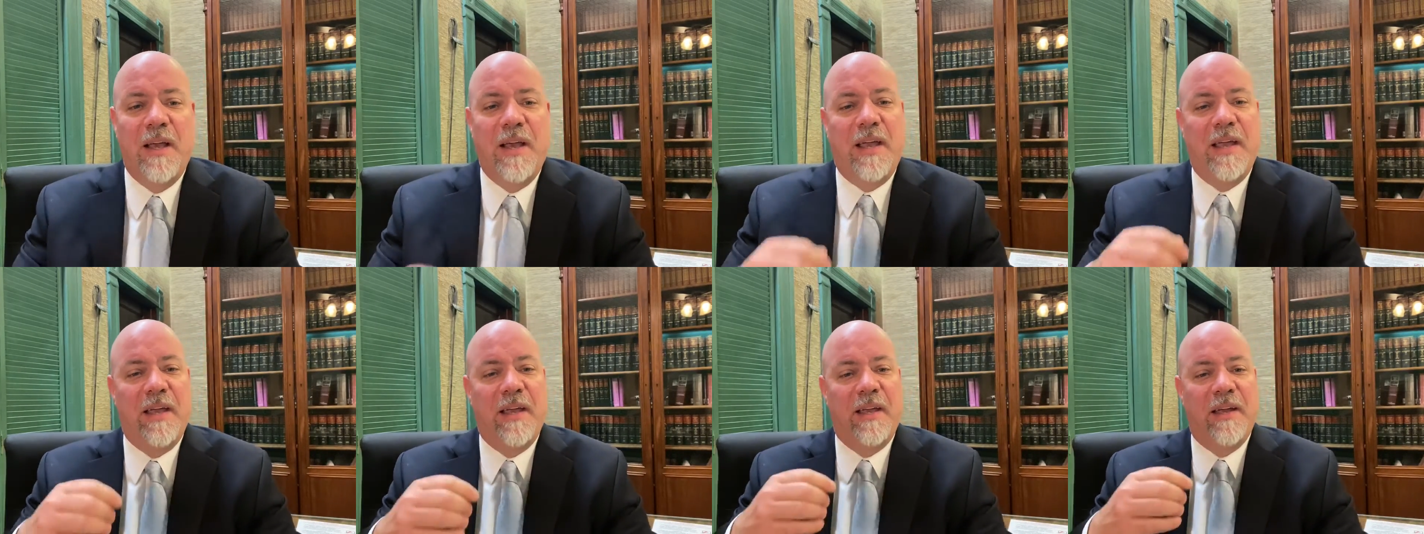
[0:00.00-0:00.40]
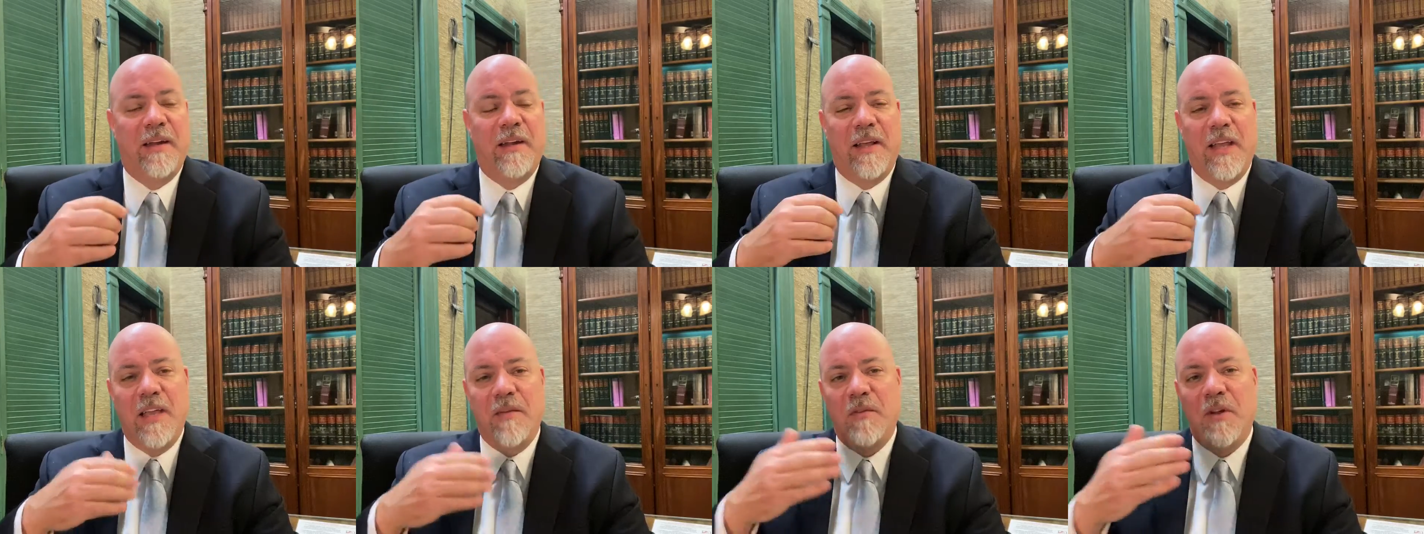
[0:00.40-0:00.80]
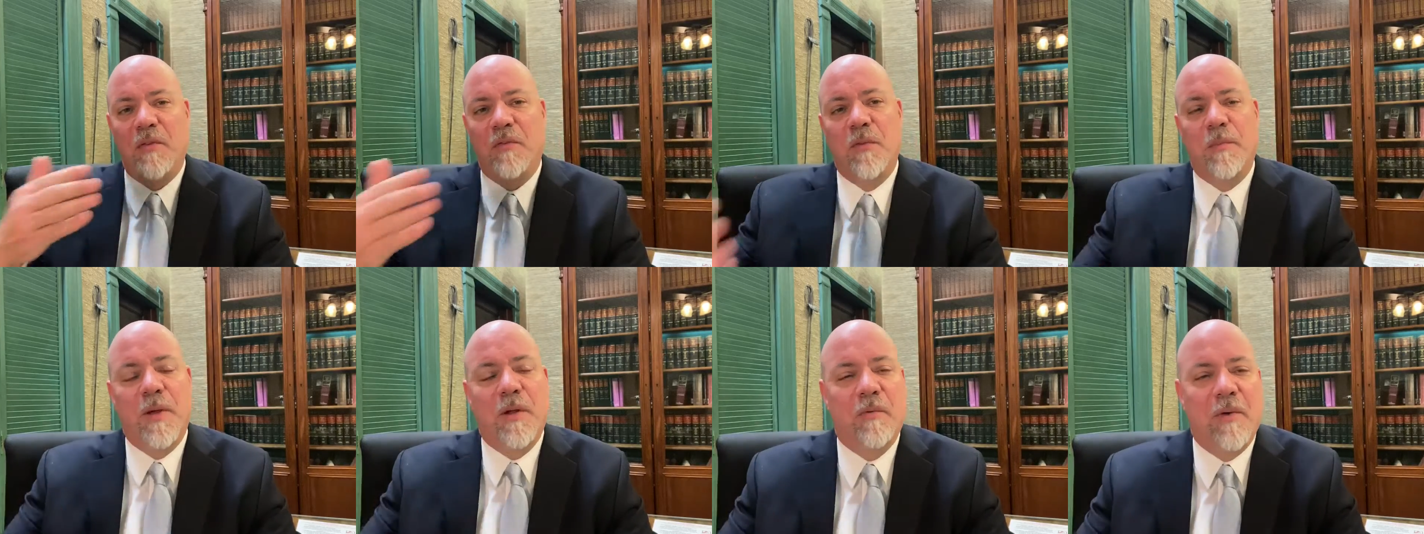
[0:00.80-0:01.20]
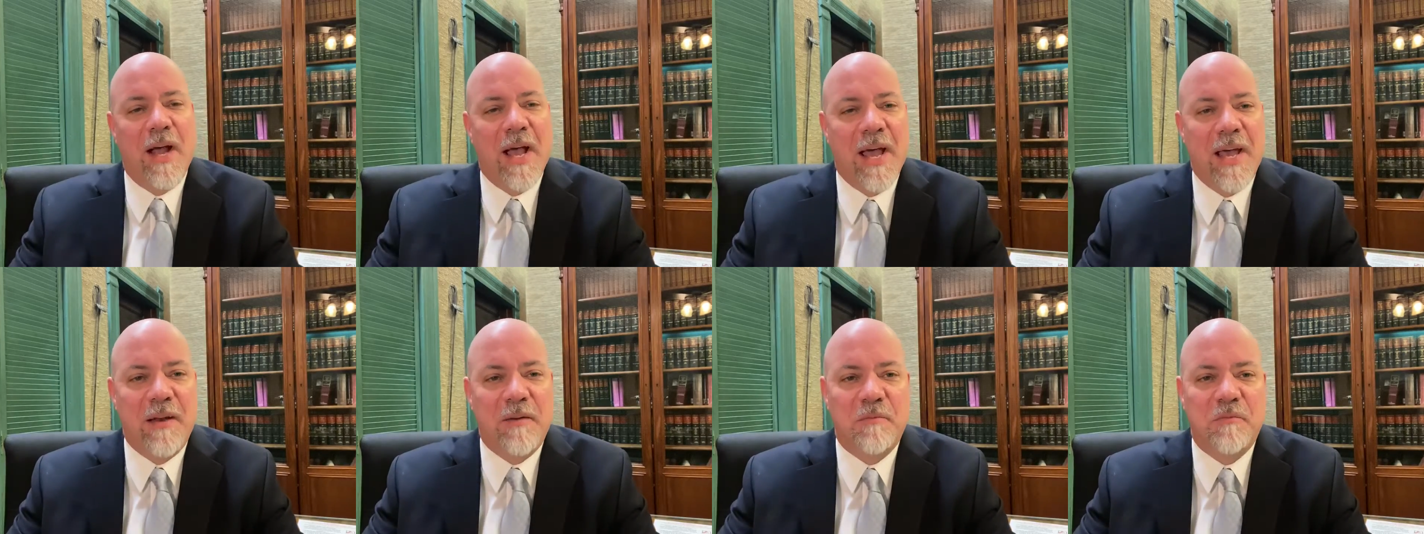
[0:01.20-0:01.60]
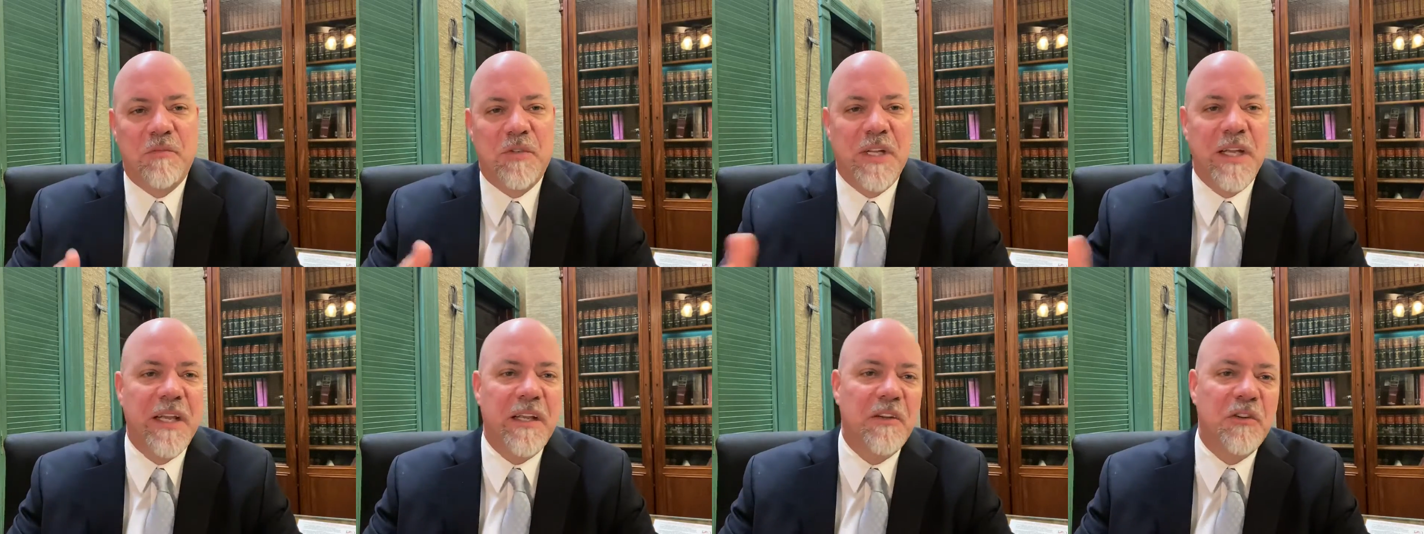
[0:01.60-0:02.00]
And even if you've been riding
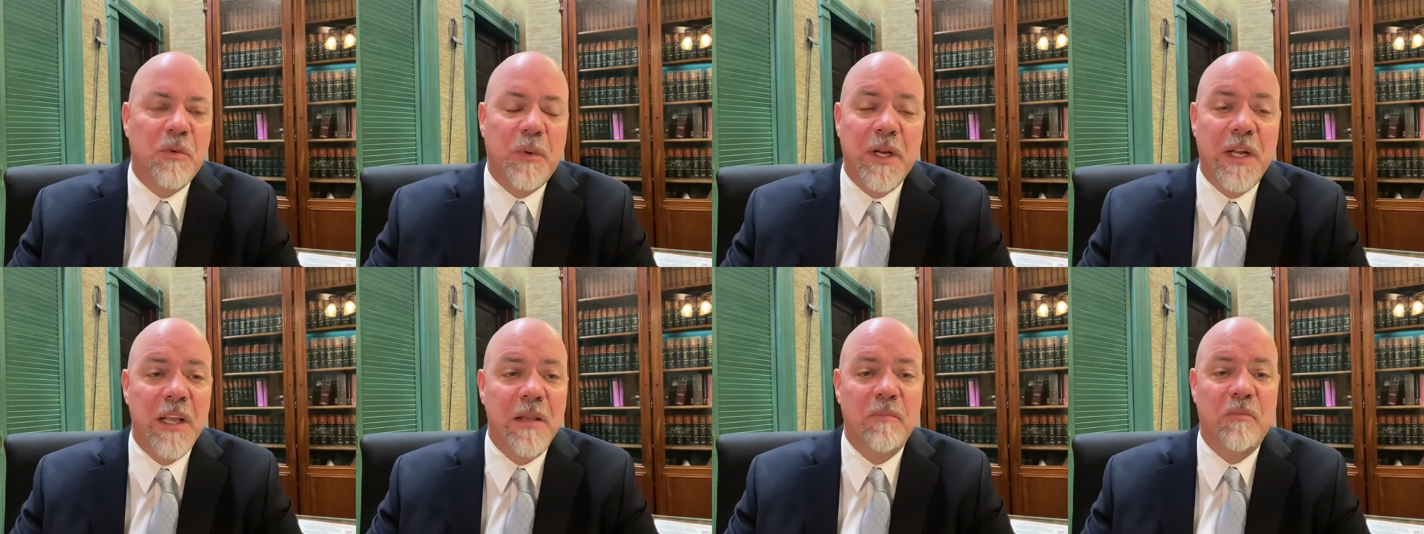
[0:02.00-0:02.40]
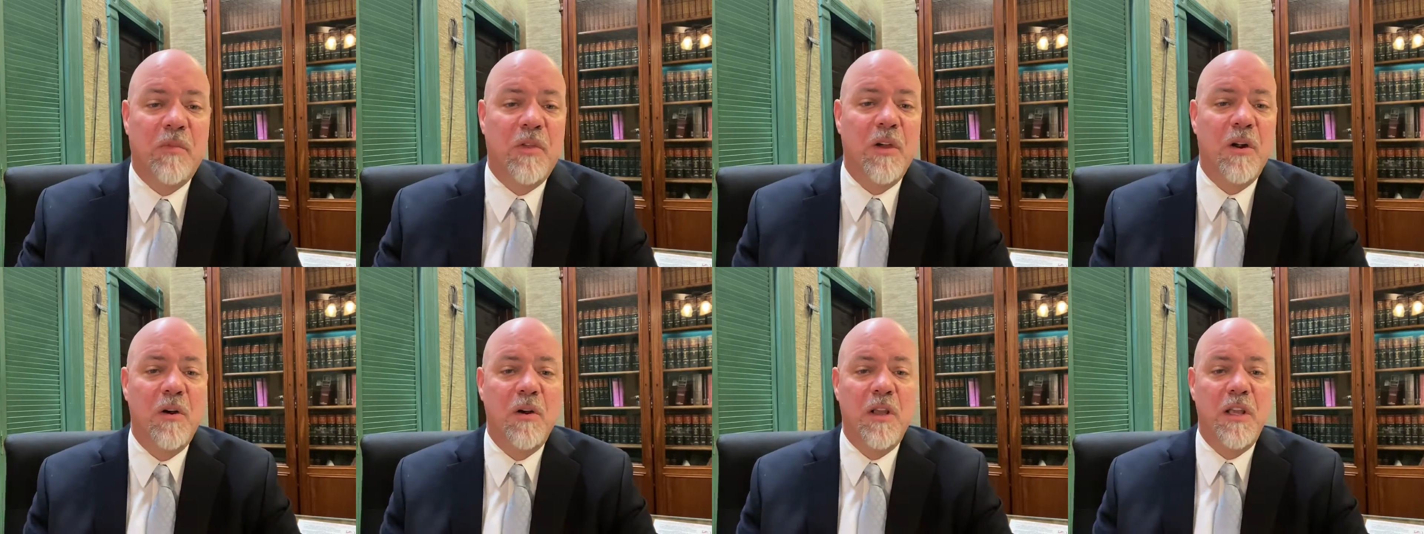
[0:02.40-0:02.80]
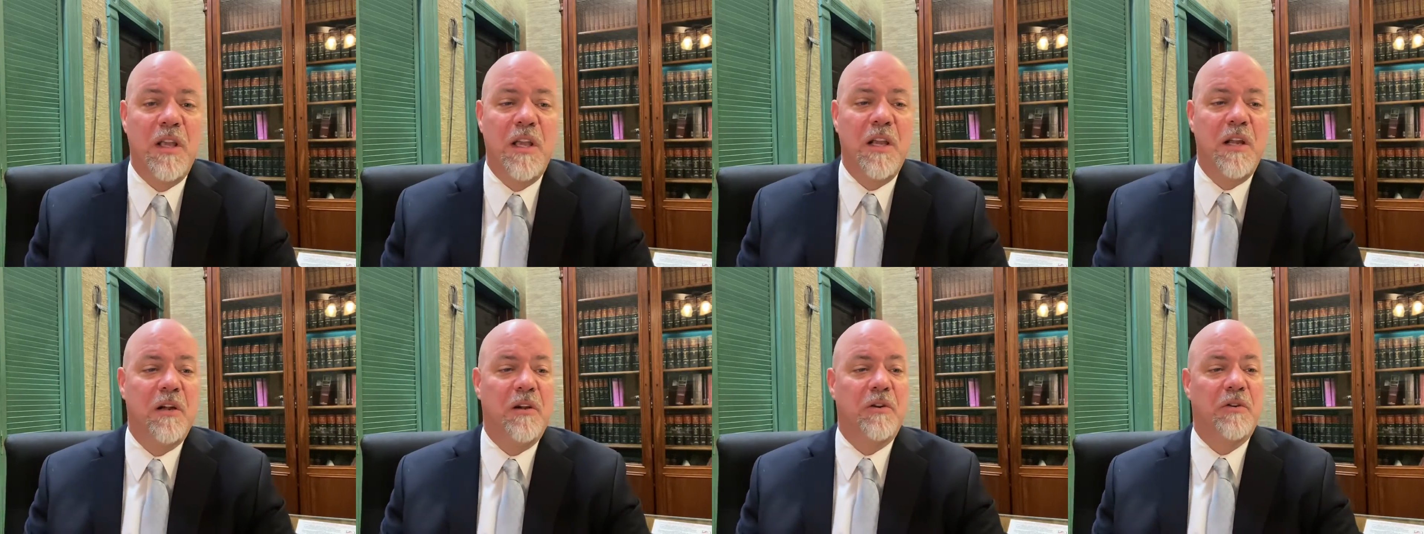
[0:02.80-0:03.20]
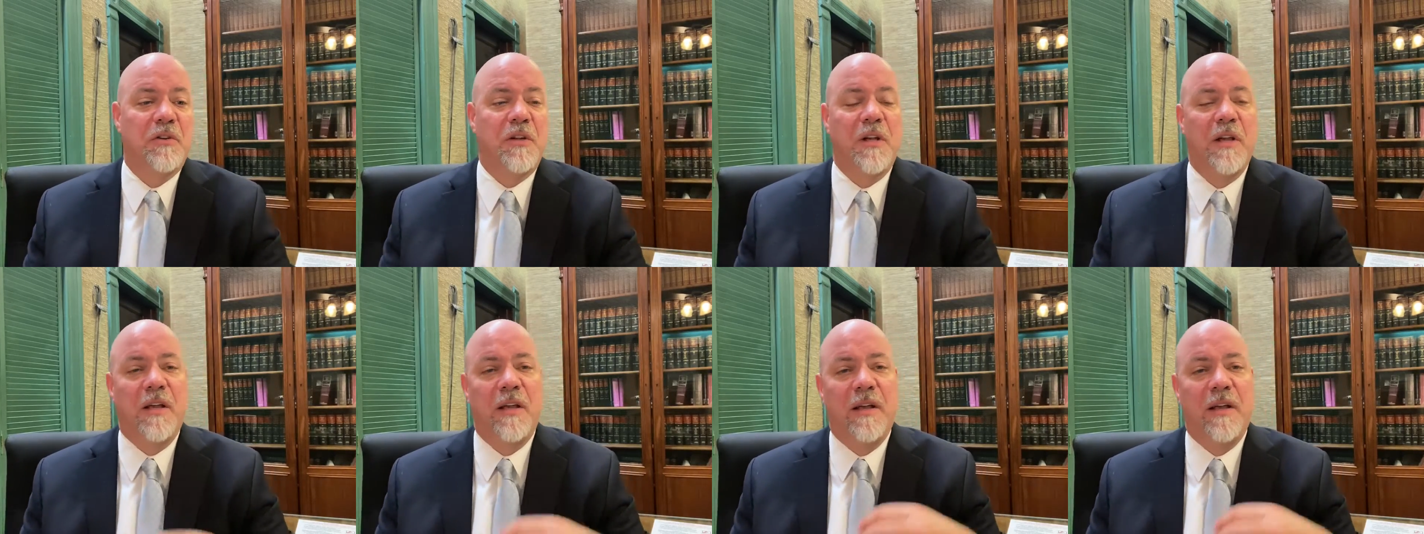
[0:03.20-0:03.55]
10, 20, even 30 years,